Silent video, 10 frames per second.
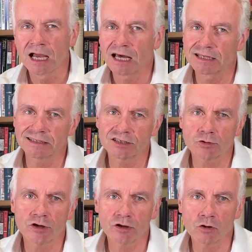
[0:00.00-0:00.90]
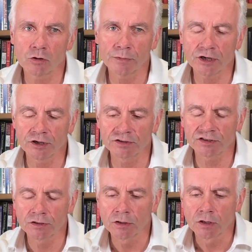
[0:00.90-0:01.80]
And this is critical
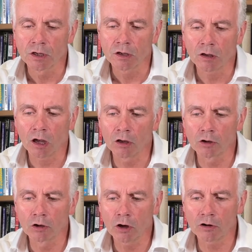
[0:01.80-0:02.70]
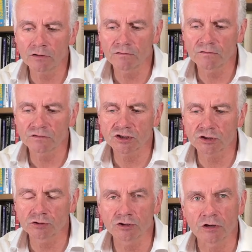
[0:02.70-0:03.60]
because a lot of
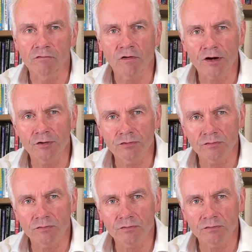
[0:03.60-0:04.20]
children are very